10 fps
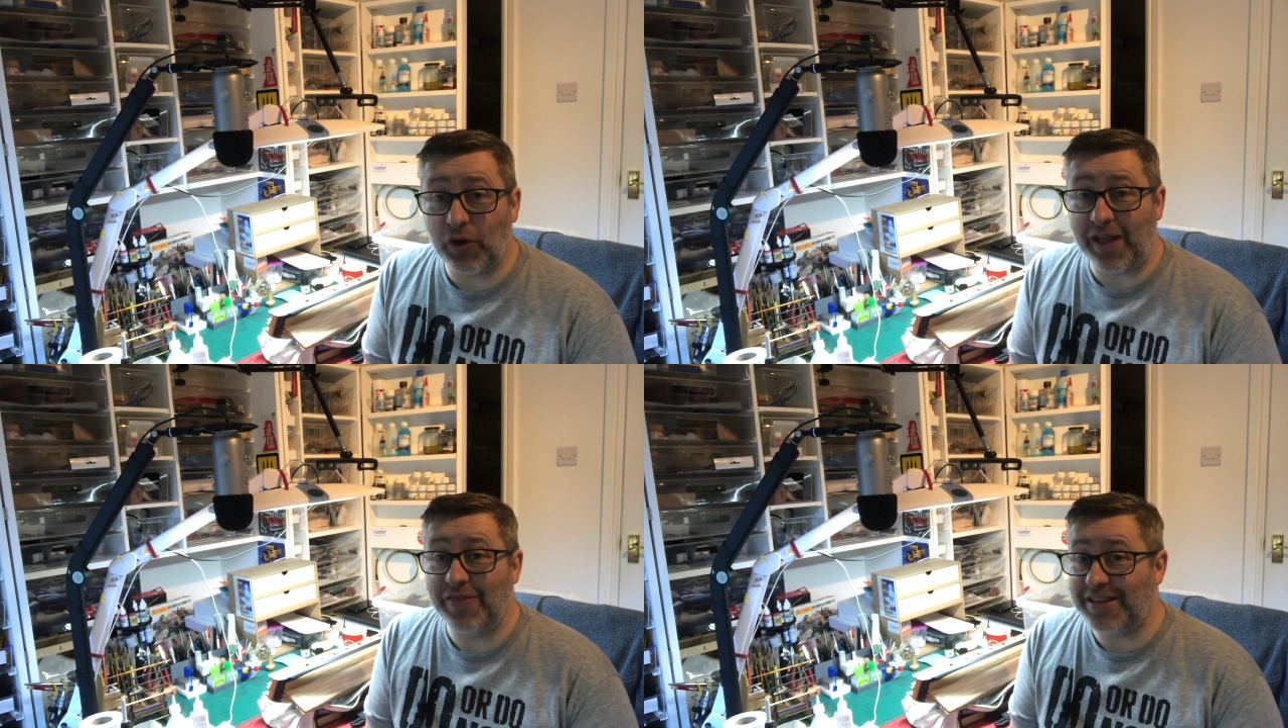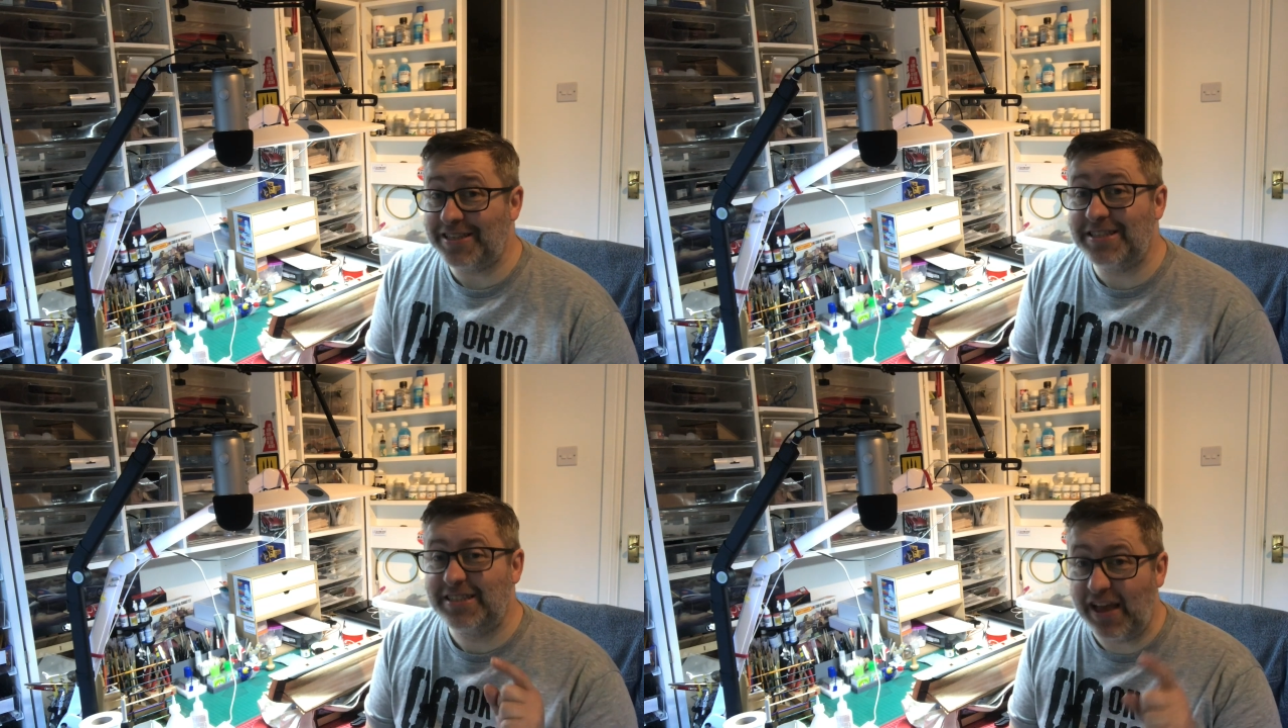and this
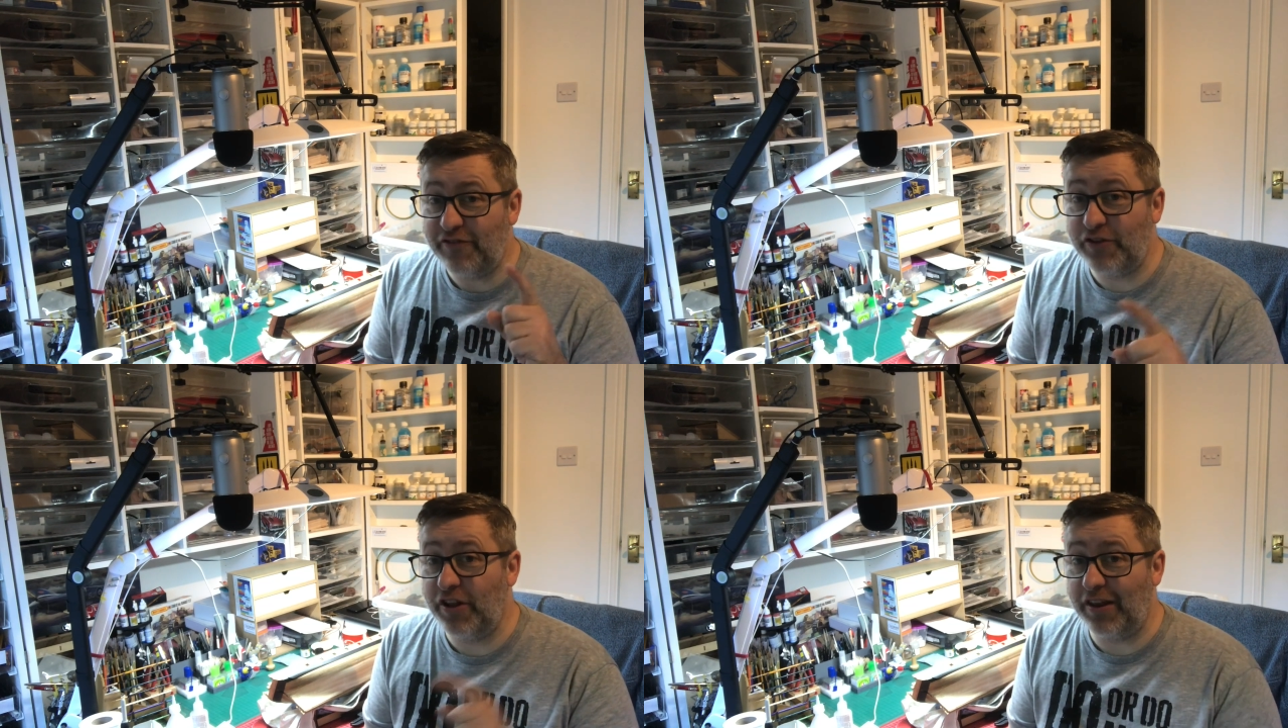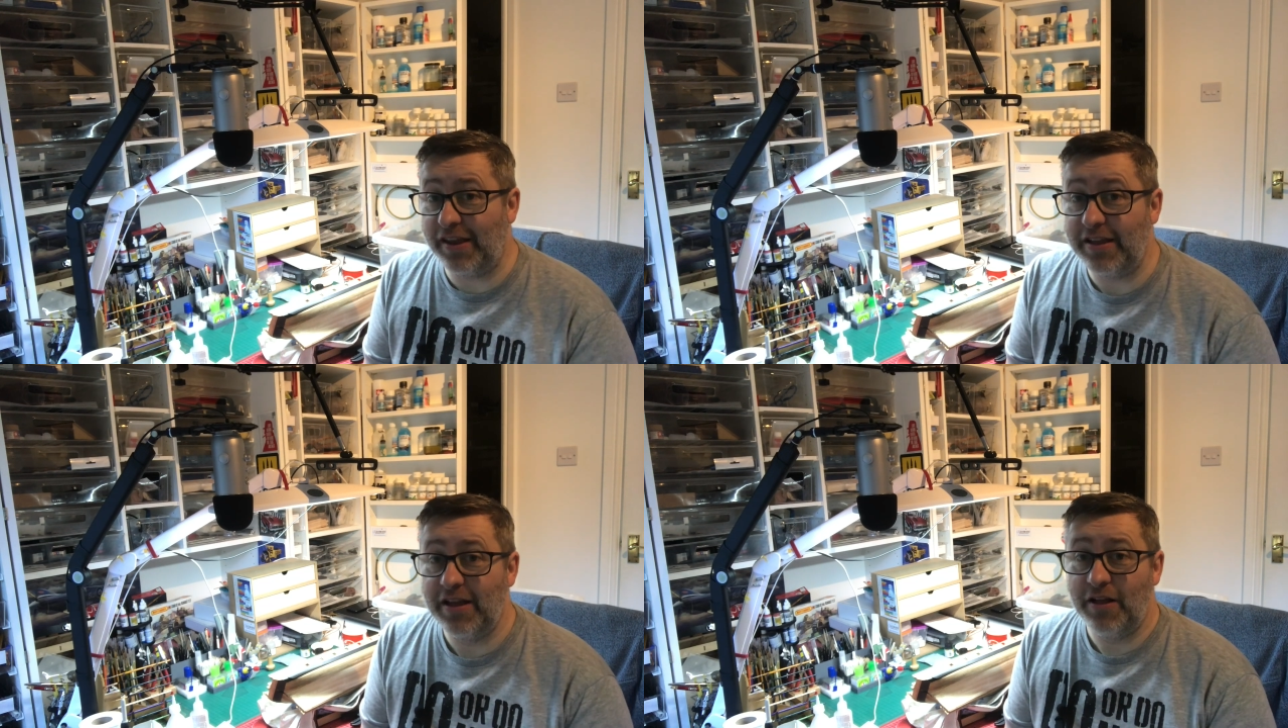is
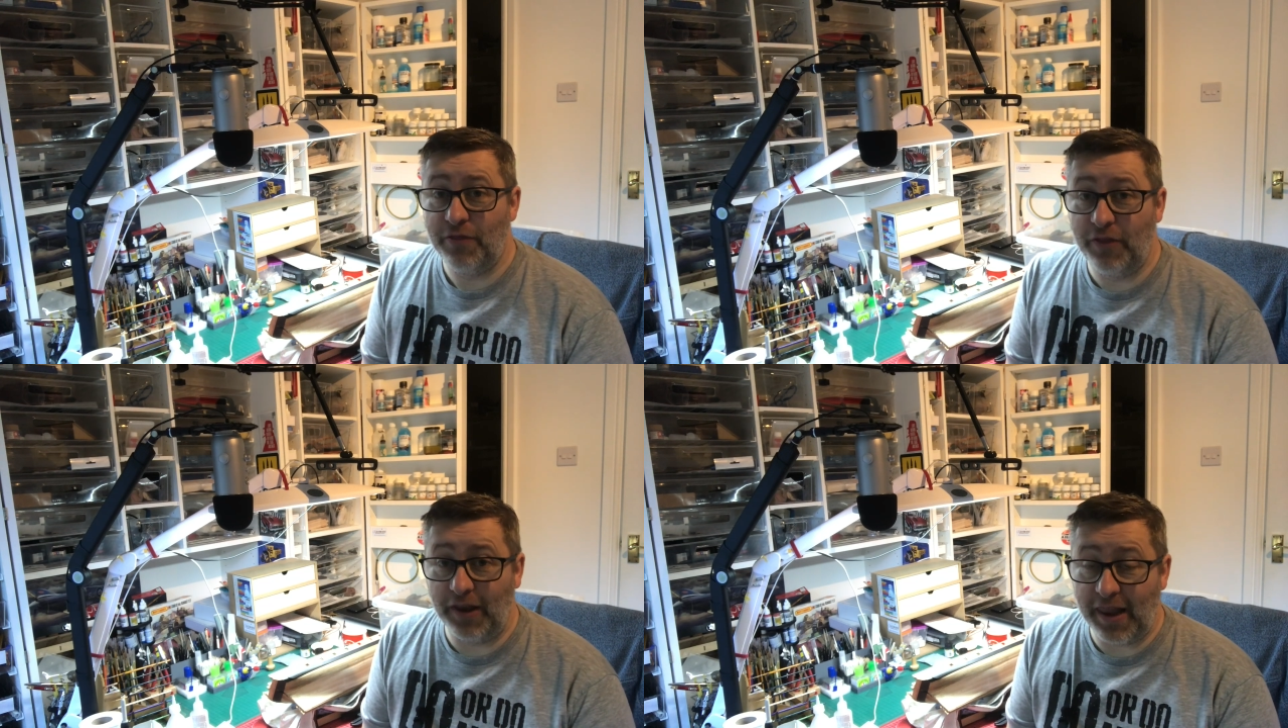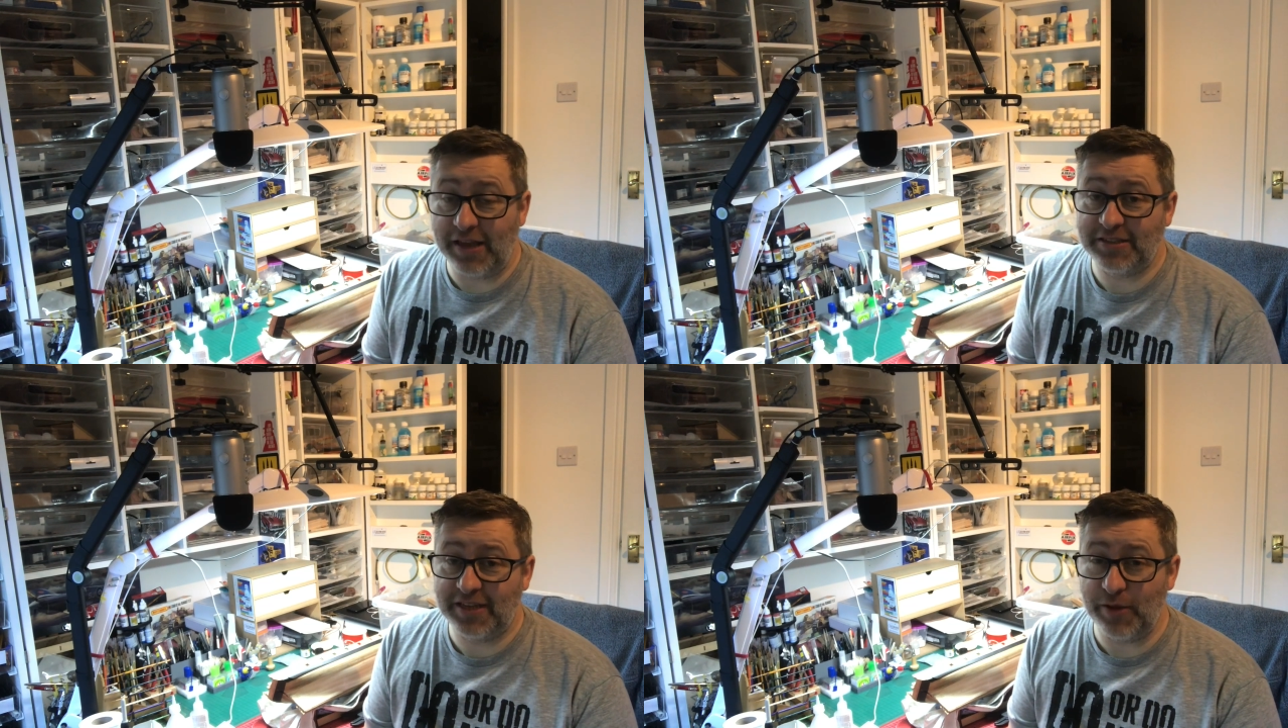definitely the
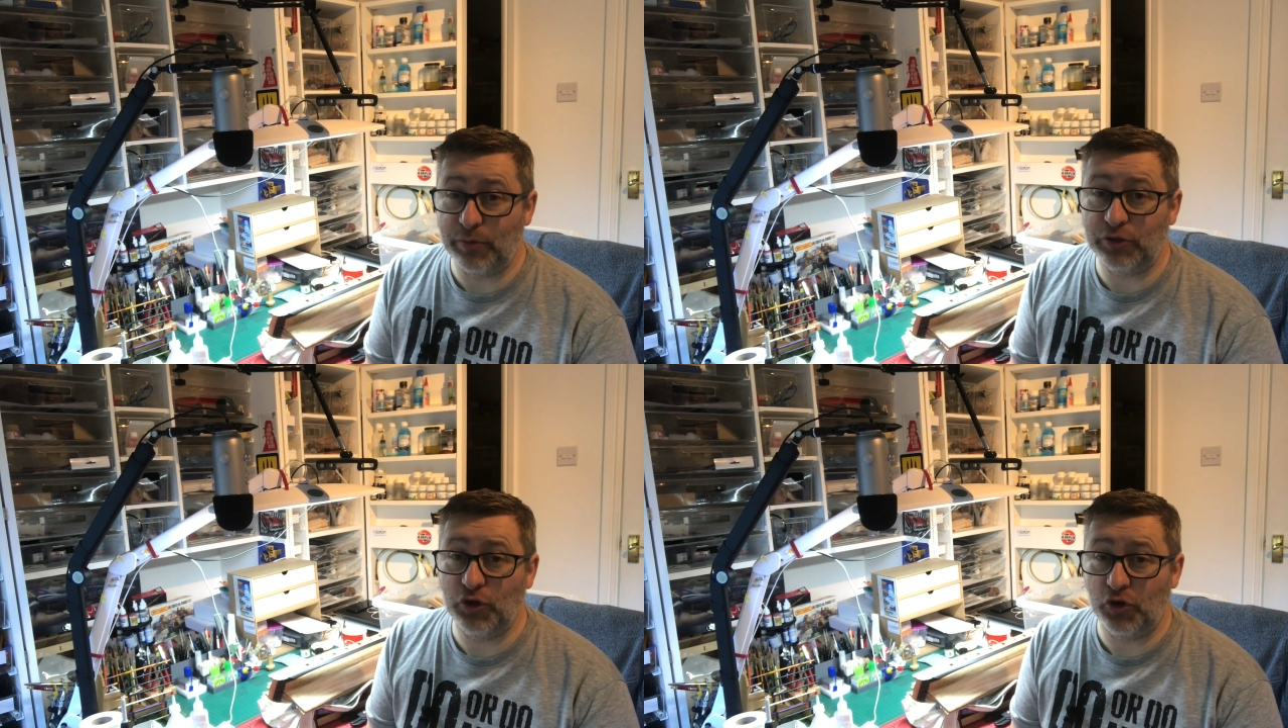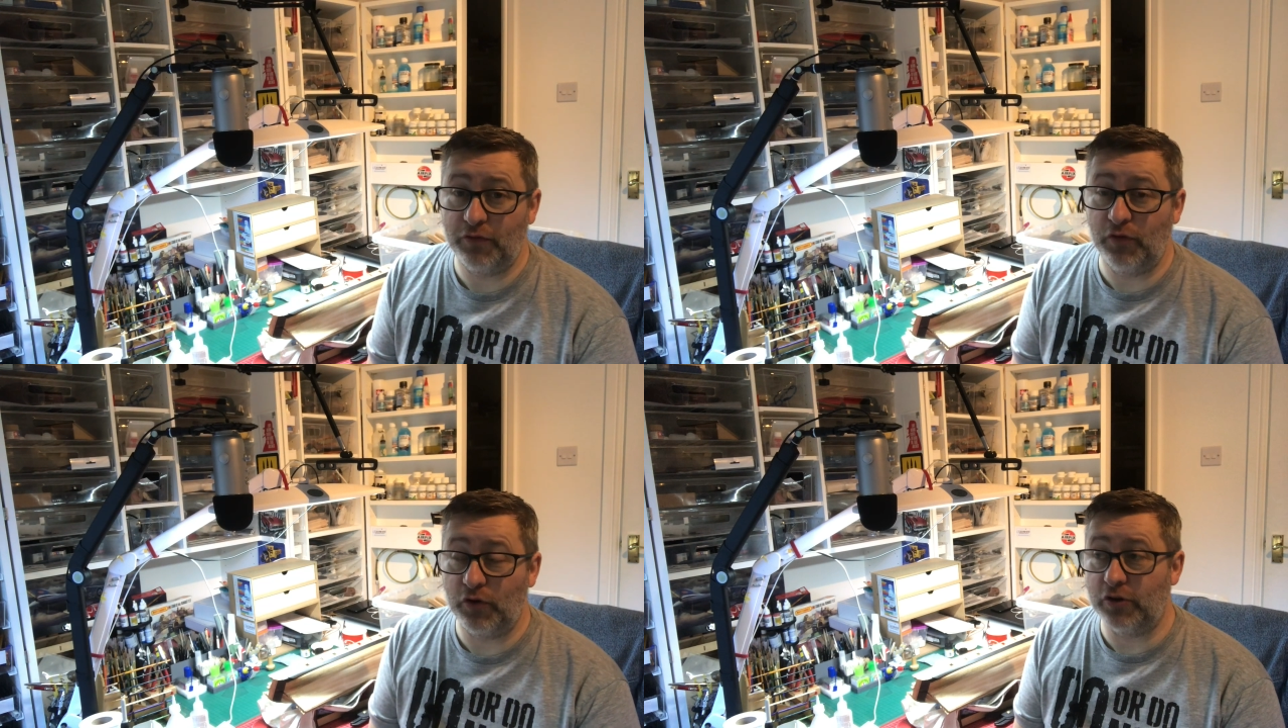last Table Talk of
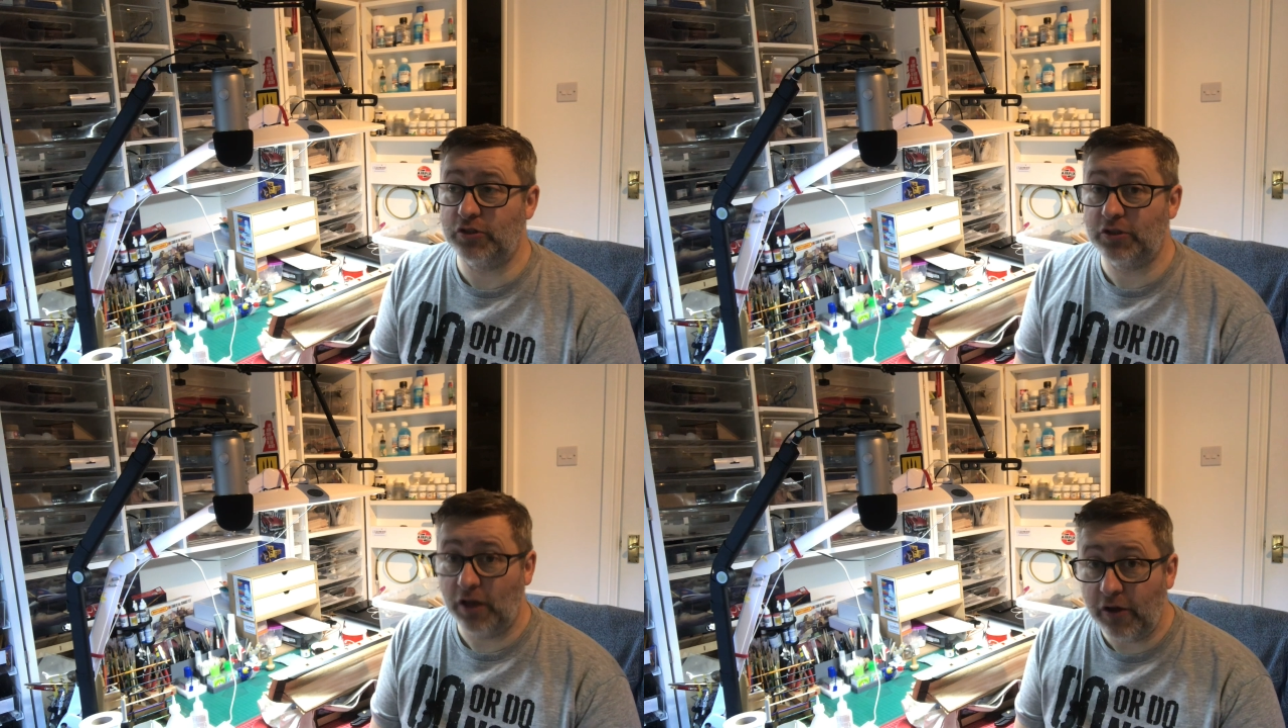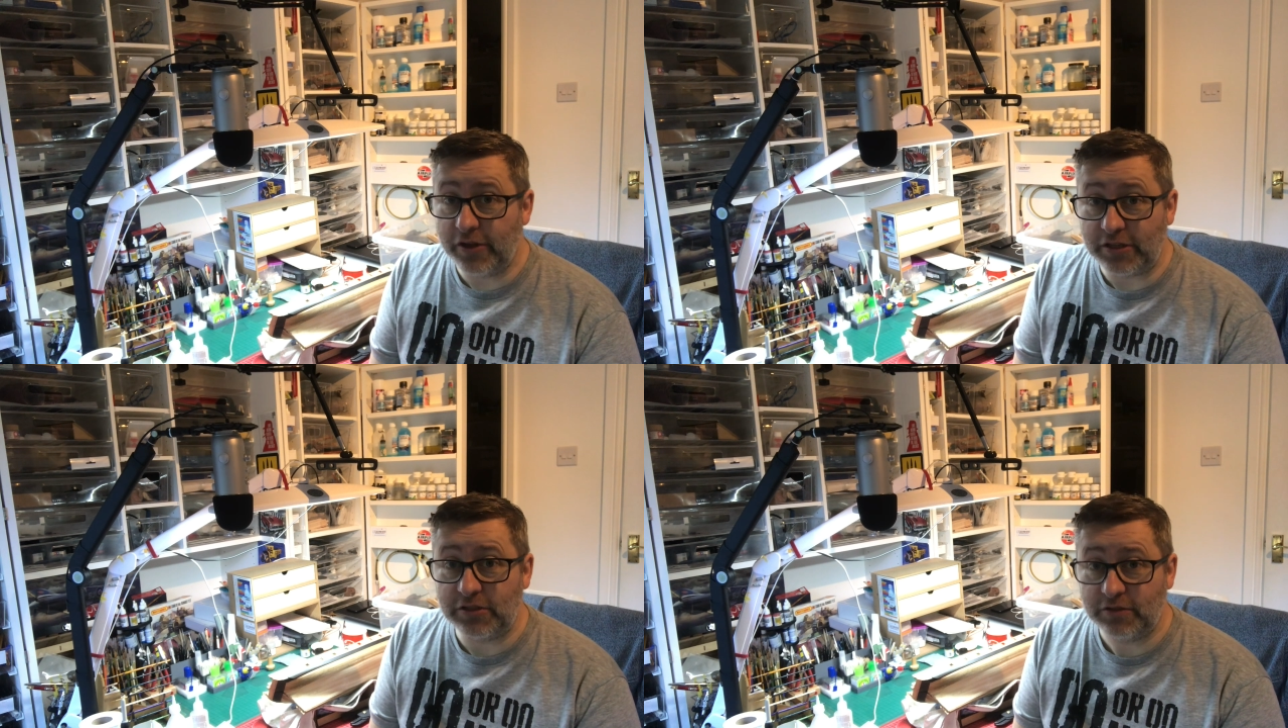August.
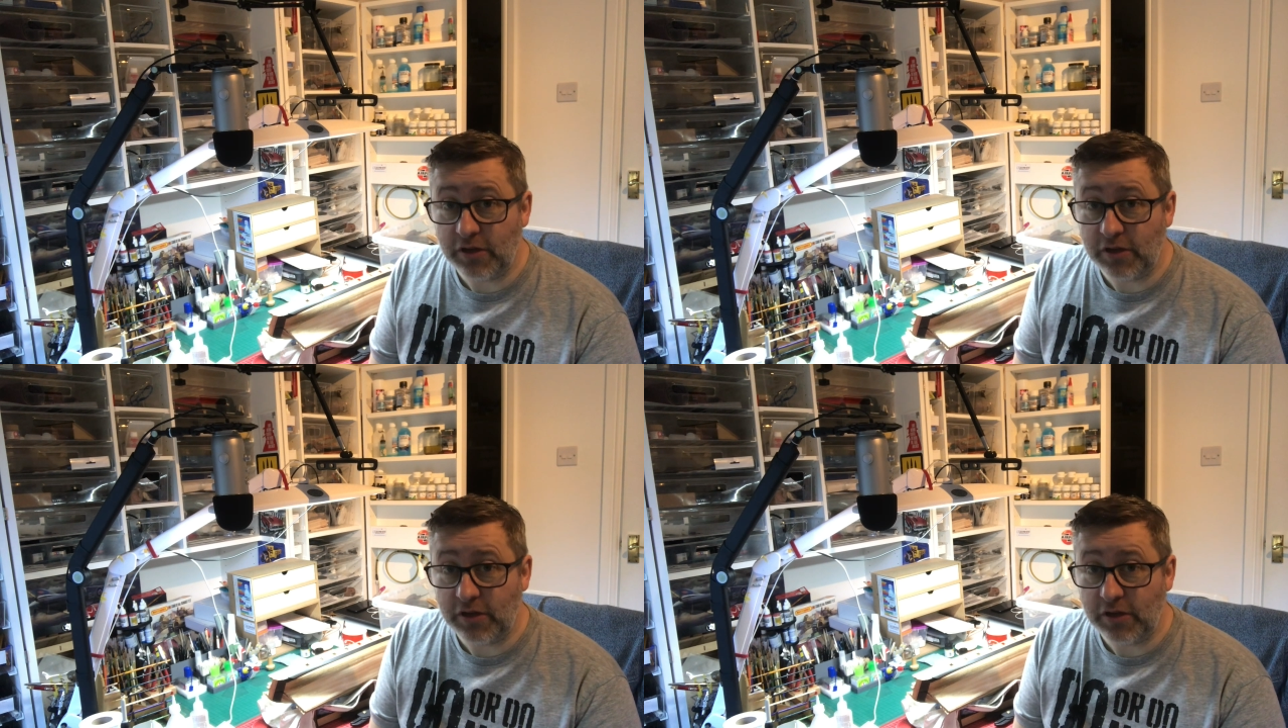Honest.